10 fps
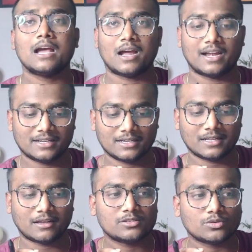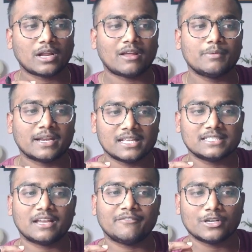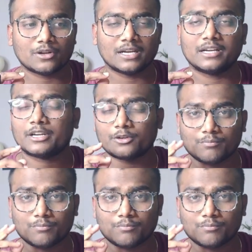And soon I will be releasing a video related